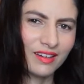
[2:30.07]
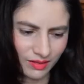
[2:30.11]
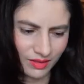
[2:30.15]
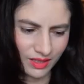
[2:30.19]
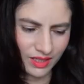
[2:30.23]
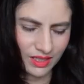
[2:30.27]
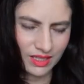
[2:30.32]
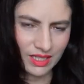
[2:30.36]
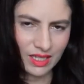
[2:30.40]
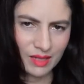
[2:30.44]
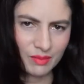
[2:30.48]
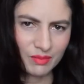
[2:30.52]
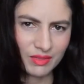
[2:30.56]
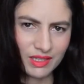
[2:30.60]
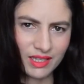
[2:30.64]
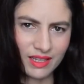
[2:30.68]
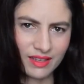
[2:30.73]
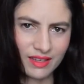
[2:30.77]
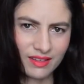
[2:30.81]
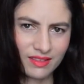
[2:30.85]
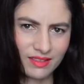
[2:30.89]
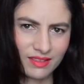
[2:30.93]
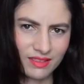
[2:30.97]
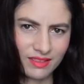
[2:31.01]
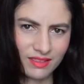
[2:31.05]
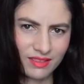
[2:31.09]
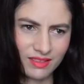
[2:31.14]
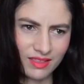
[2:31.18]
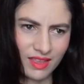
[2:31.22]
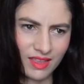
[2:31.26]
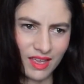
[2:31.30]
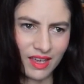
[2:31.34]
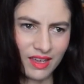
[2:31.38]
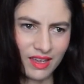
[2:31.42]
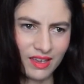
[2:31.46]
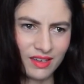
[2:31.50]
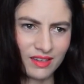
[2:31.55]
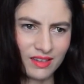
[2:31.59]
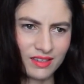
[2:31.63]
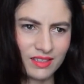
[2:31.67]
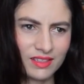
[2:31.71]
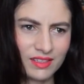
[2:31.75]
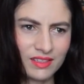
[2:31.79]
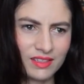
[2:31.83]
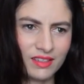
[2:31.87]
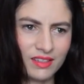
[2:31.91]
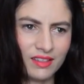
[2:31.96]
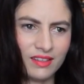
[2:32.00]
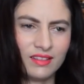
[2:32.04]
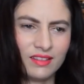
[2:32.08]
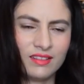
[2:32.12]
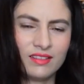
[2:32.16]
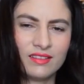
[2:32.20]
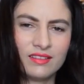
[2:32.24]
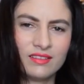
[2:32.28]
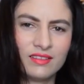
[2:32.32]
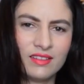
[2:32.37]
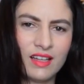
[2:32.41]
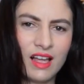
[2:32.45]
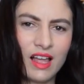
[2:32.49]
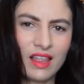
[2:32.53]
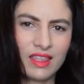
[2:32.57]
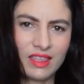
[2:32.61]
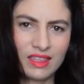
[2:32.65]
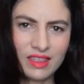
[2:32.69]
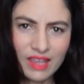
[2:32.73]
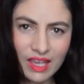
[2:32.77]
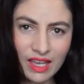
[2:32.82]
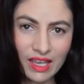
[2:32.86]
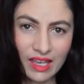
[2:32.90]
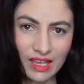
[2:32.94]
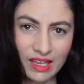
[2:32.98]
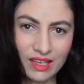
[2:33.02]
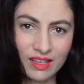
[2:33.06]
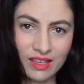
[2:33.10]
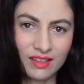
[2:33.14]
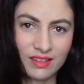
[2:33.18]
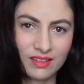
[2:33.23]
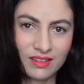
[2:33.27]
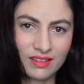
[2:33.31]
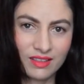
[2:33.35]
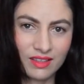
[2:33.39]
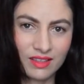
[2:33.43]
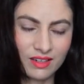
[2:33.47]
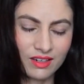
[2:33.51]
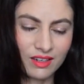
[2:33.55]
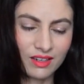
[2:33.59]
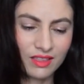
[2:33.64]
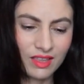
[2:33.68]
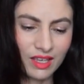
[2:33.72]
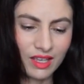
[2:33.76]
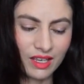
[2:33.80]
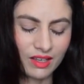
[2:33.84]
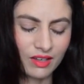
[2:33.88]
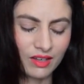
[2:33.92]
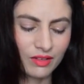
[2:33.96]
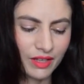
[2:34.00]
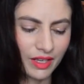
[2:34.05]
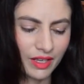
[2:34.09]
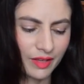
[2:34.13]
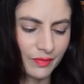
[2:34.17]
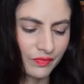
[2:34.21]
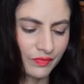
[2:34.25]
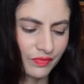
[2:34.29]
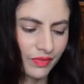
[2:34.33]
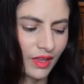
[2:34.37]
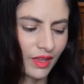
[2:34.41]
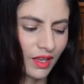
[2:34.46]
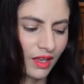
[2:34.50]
It seems like they are still a thing. They're a thing. Okay.